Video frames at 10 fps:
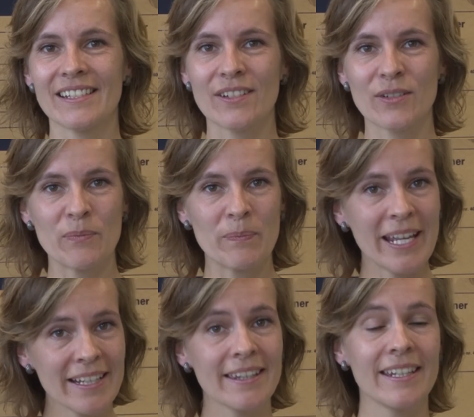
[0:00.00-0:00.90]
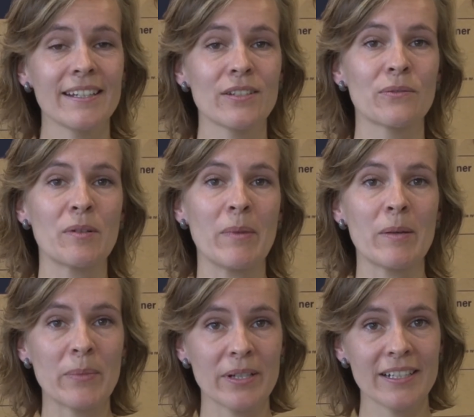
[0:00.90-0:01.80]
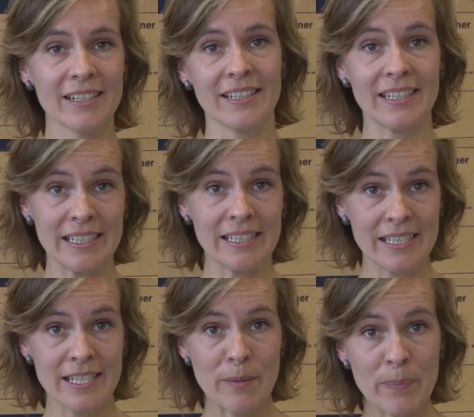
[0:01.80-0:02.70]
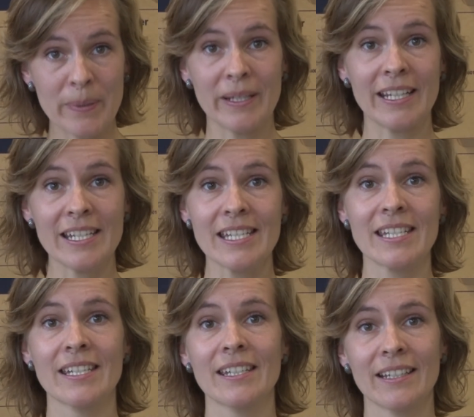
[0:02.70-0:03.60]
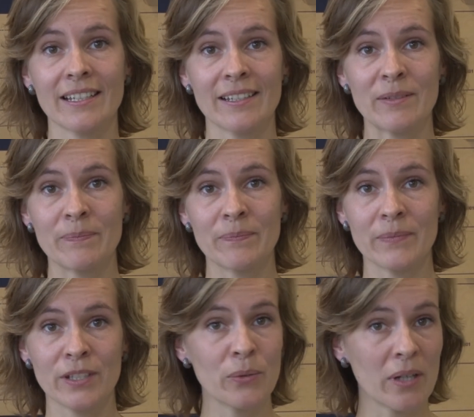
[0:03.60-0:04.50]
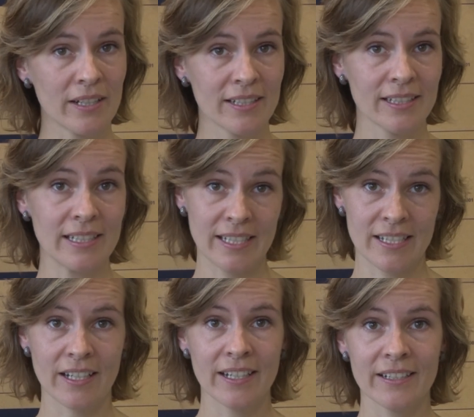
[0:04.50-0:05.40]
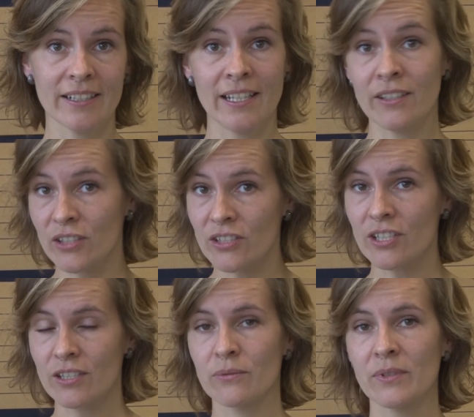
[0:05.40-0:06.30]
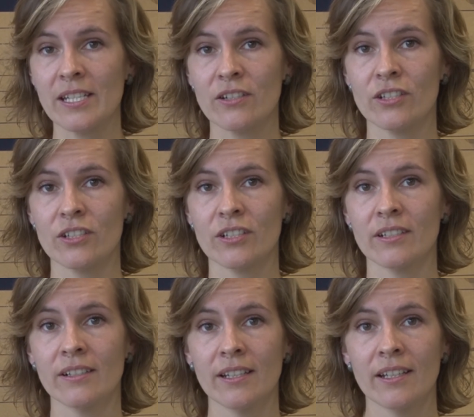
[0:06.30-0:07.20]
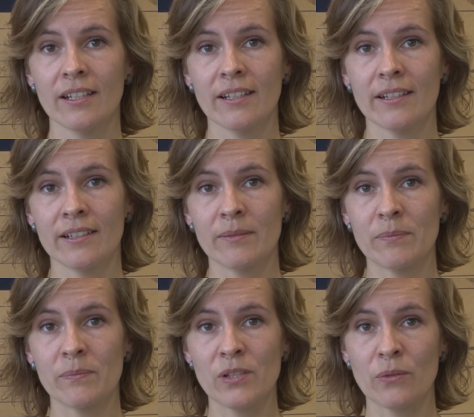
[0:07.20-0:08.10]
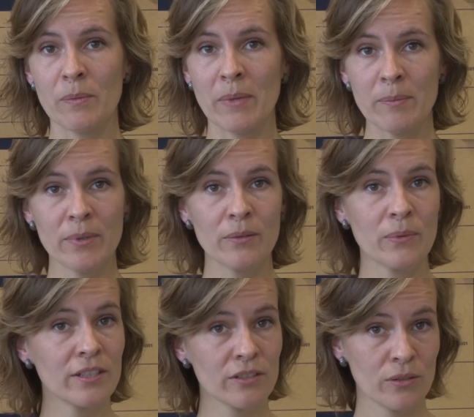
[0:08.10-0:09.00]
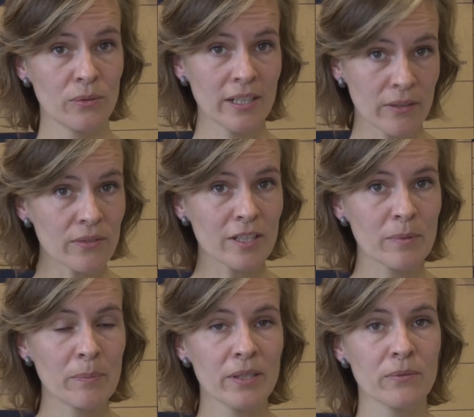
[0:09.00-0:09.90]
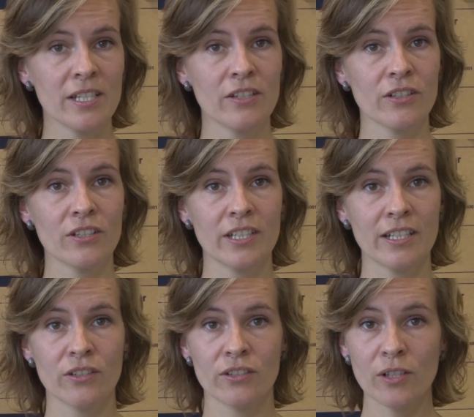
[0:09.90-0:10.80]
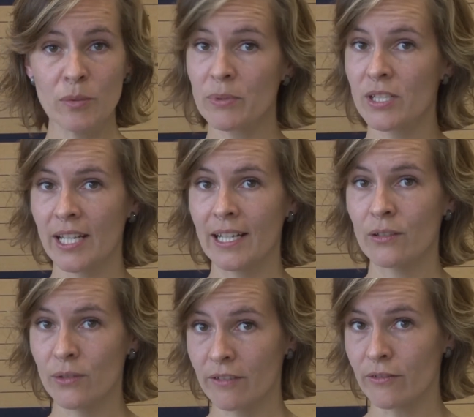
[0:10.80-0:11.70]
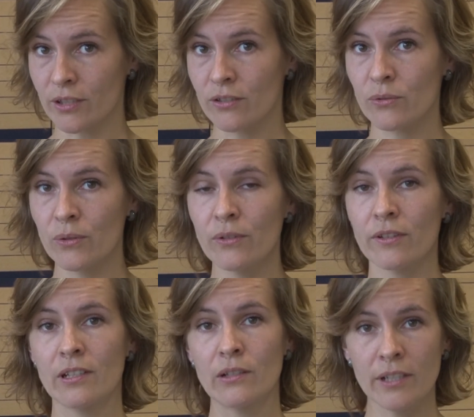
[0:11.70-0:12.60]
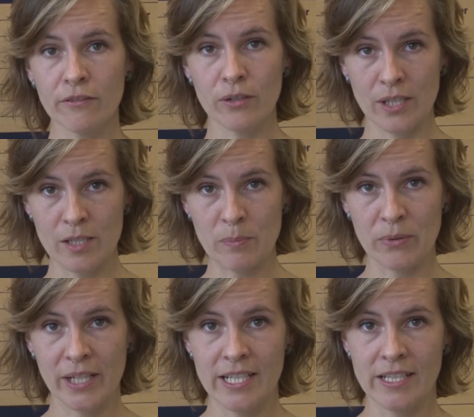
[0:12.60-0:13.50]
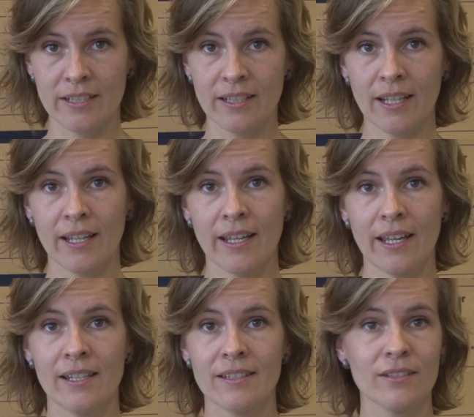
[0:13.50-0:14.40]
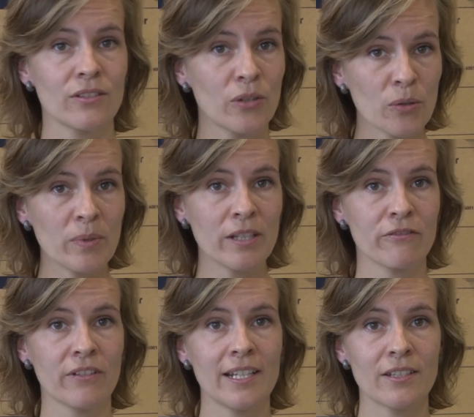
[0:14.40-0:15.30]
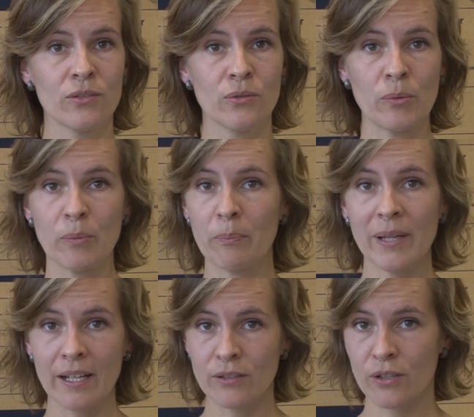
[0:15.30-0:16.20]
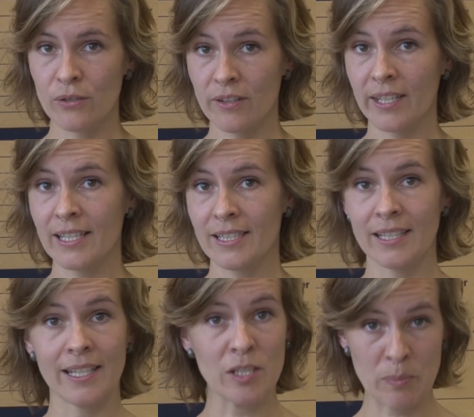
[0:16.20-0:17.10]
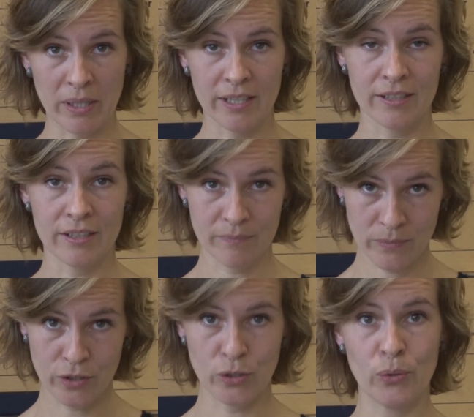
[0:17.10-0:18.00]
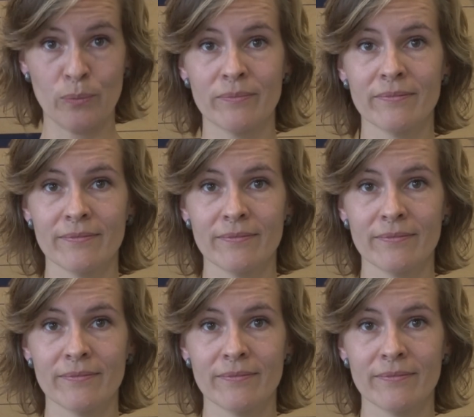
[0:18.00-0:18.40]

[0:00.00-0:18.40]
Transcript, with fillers: so the main thing to remember, uh, the tip is um, you are a designer and not just a researcher. Um, so remember when you're doing context mapping research that you're not per se looking for the truth, you're looking for inspiration. And don't be afraid to pick out those things that inspire you.